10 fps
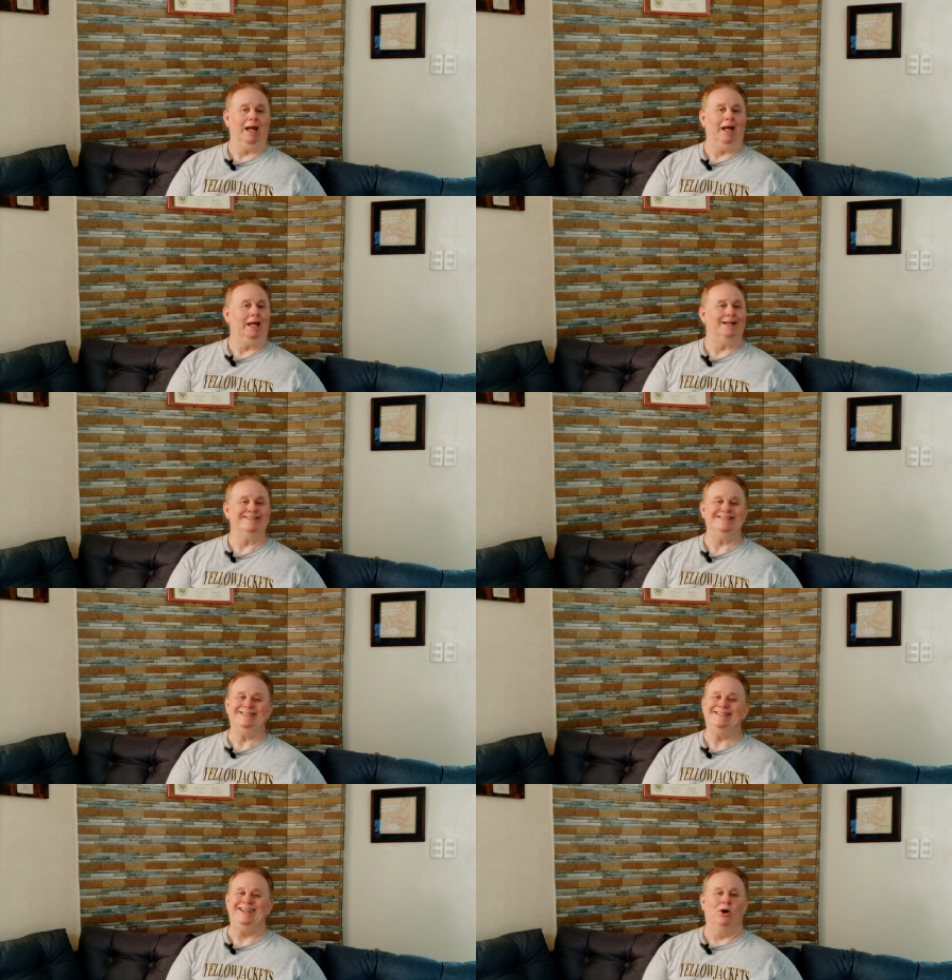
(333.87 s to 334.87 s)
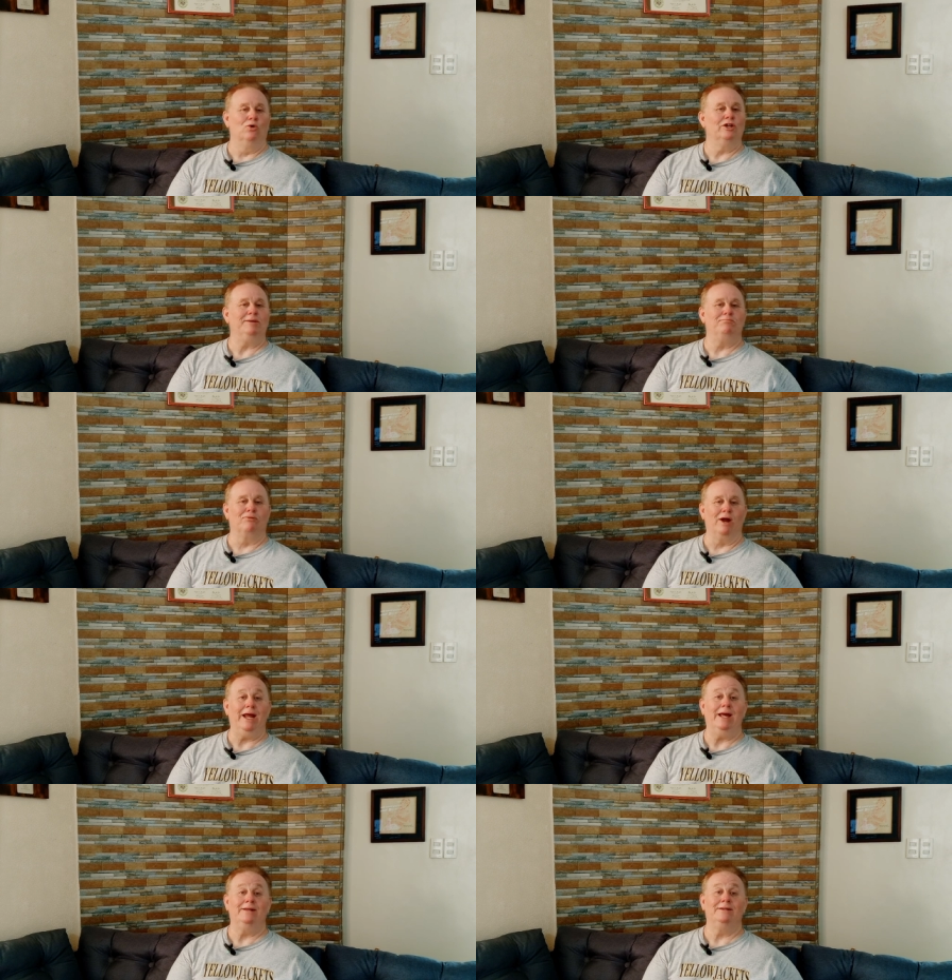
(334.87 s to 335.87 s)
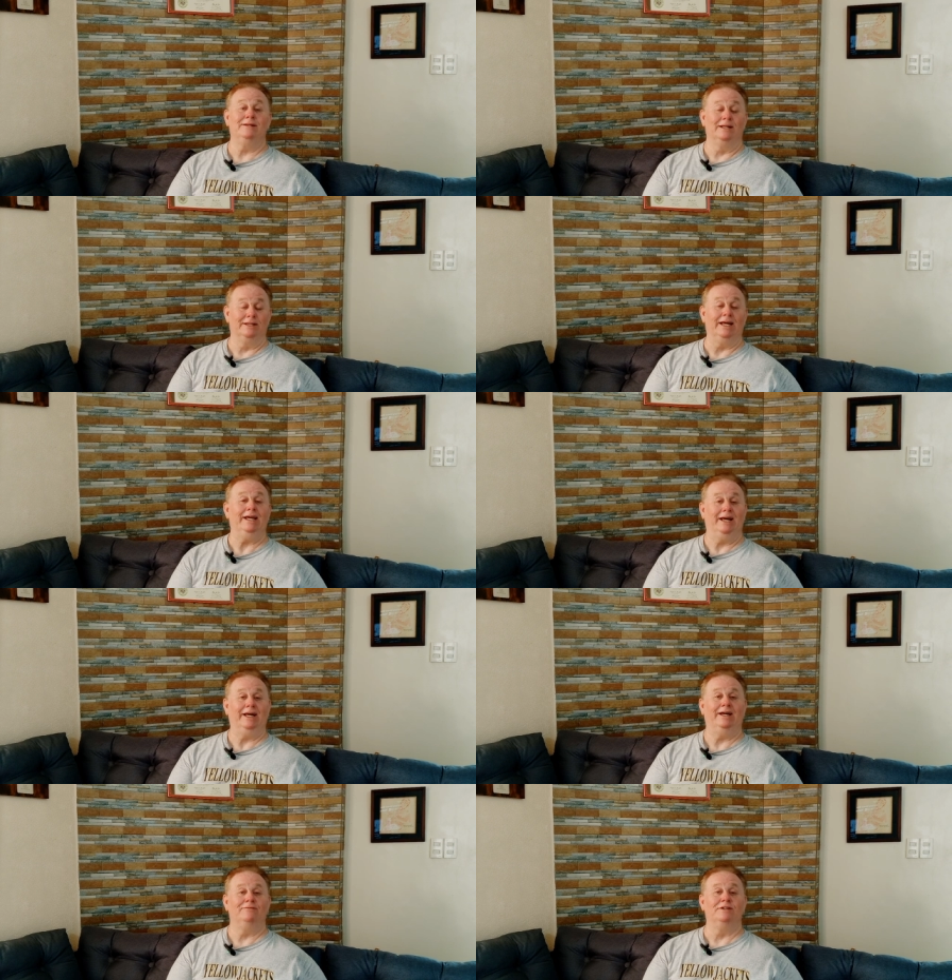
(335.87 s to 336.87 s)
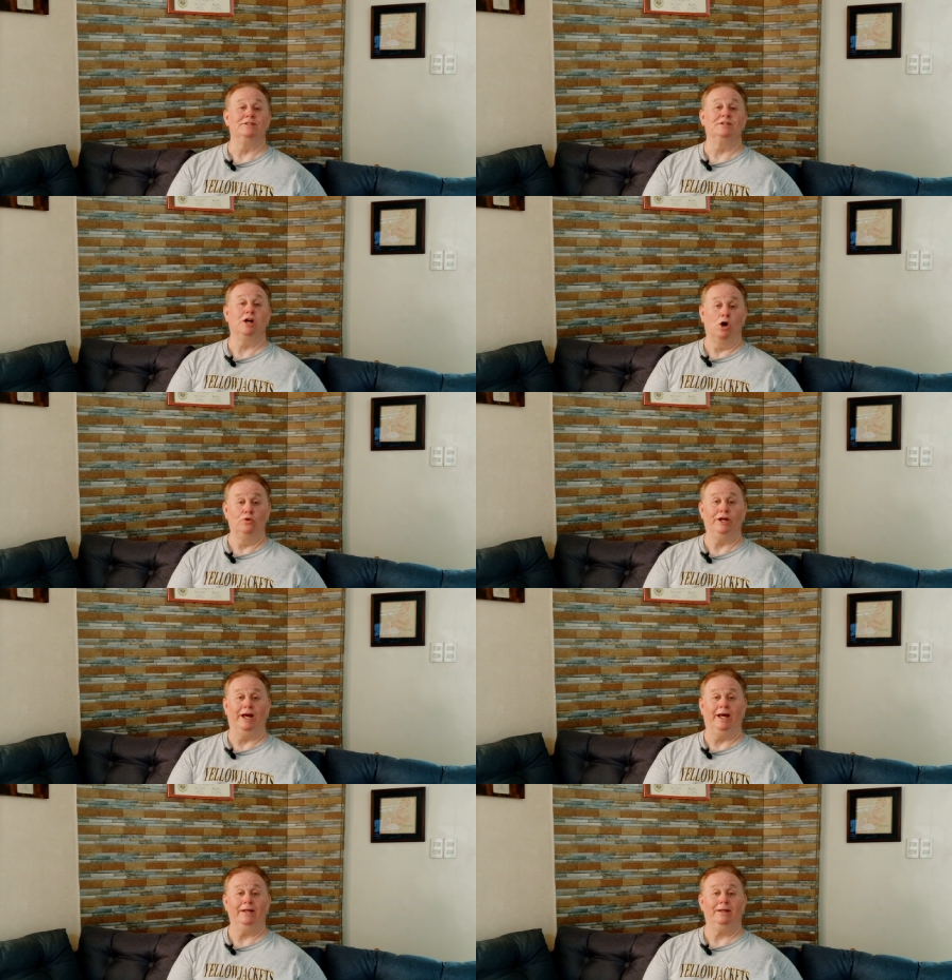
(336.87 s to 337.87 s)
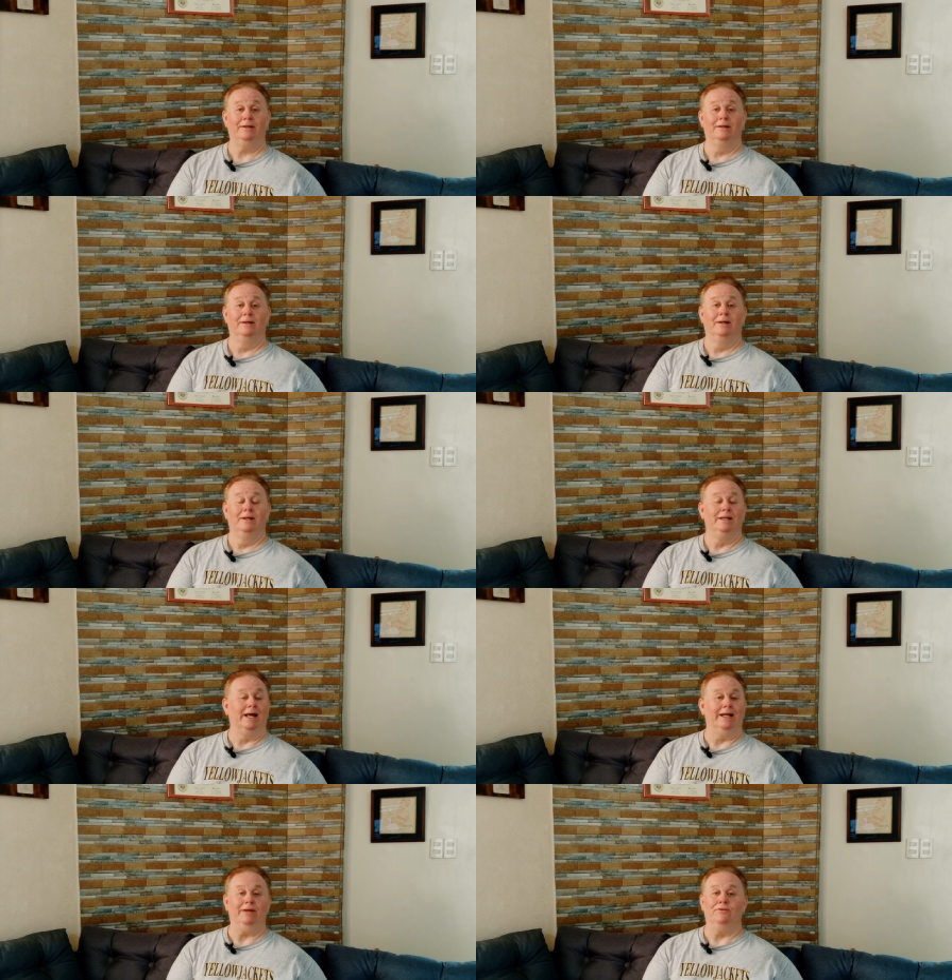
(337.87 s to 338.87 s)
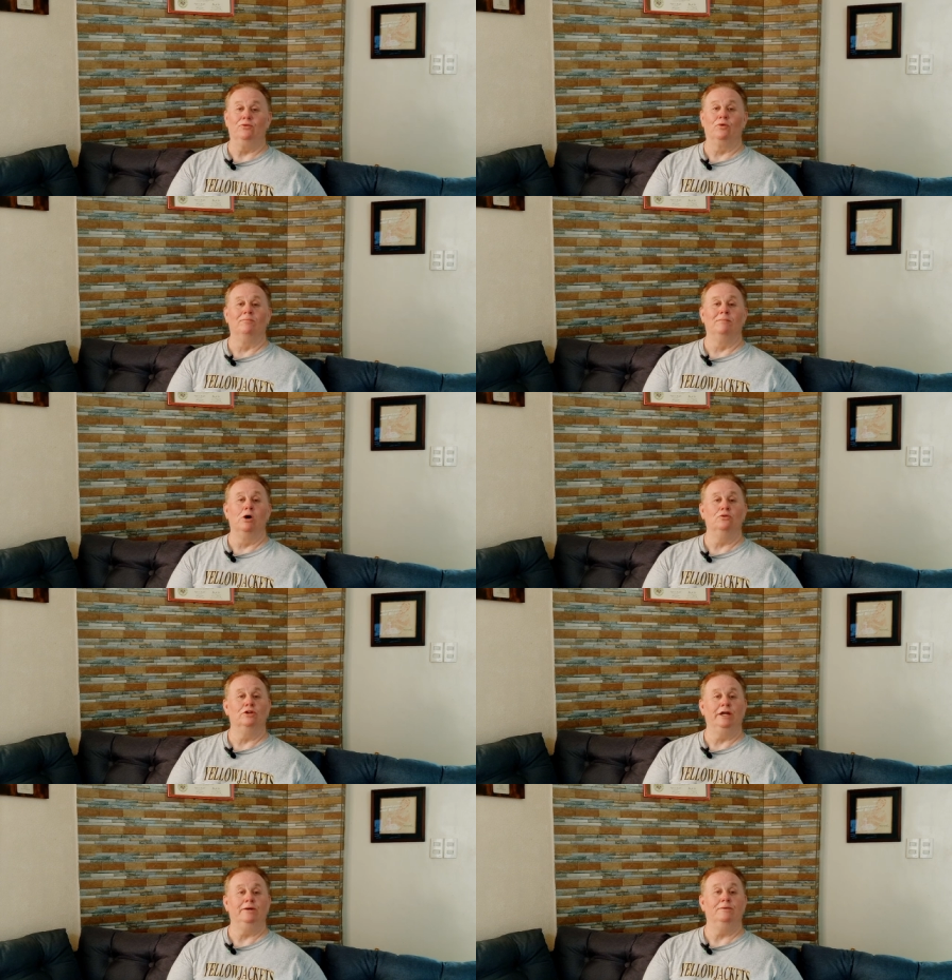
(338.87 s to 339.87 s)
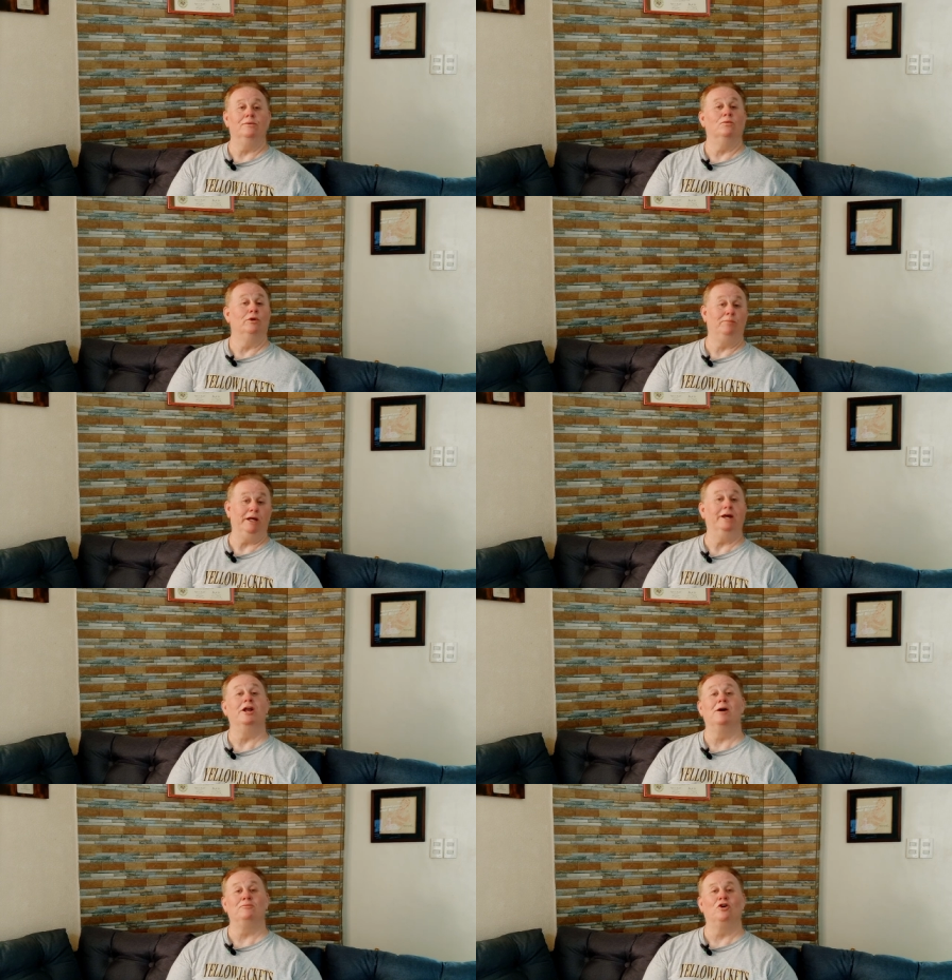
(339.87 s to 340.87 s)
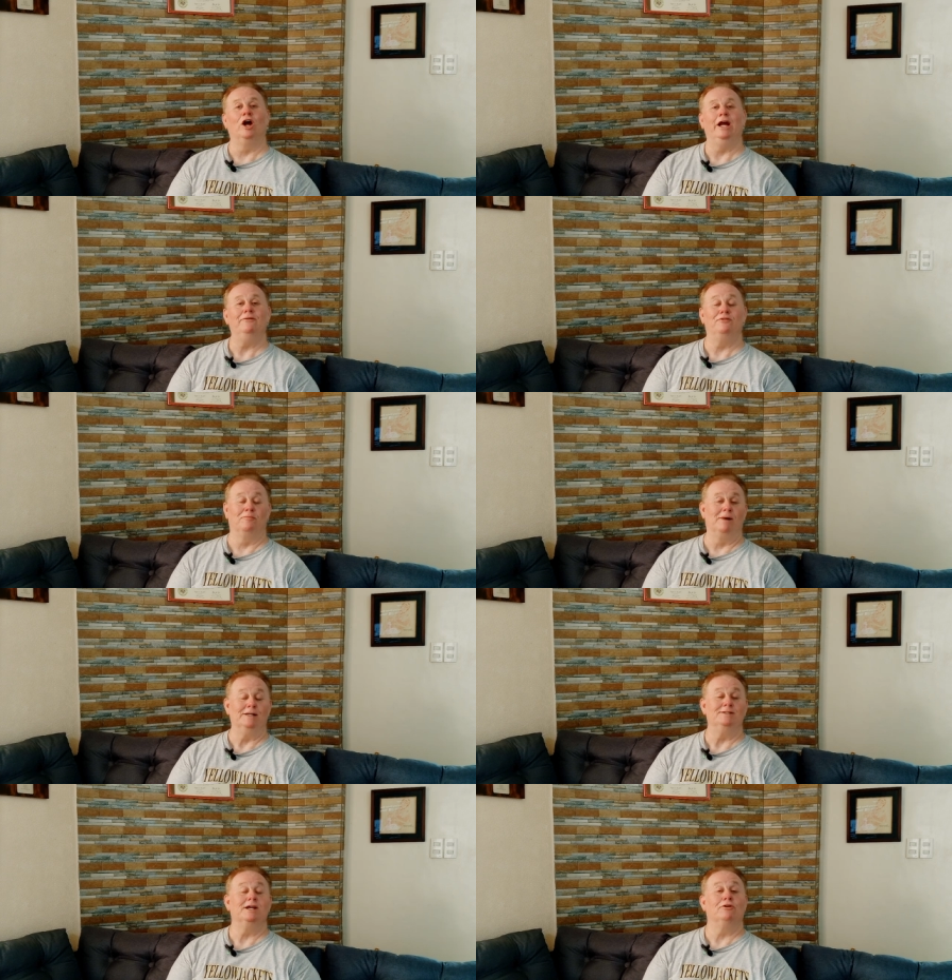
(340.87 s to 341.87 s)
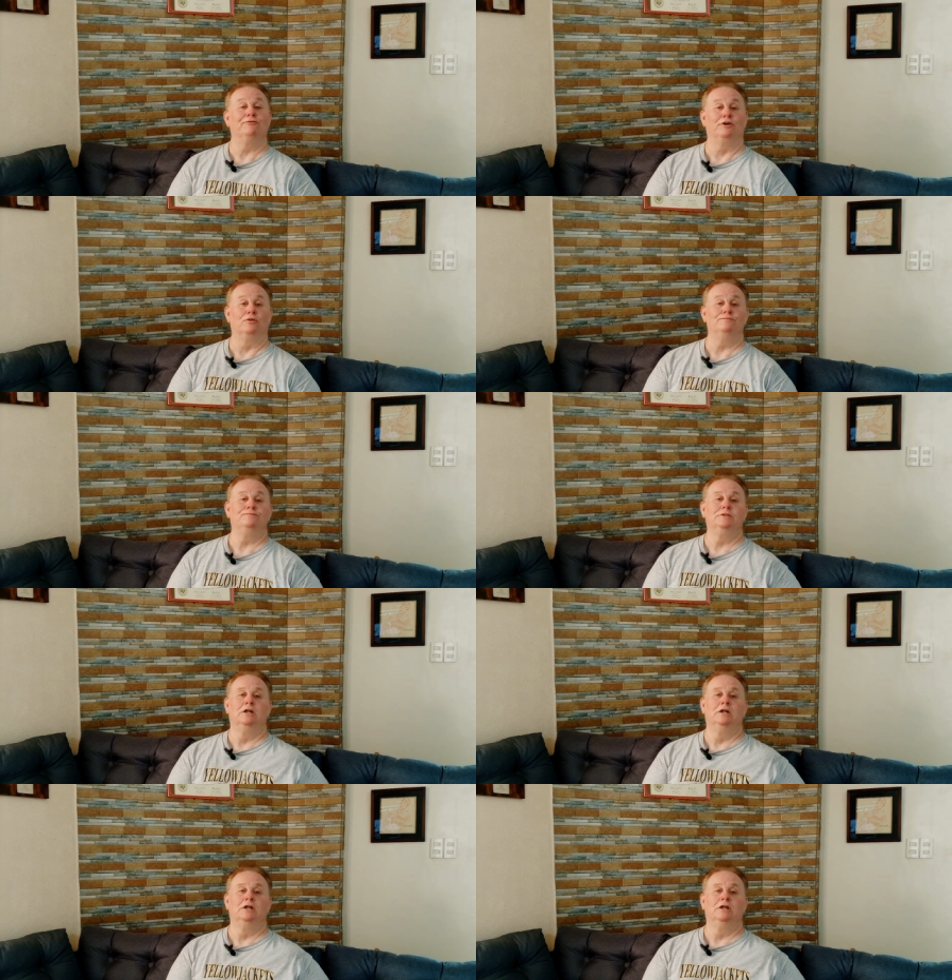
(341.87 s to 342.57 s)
And the only brand that they have is Kodak that even remotely would be an upgrade from my cell phone.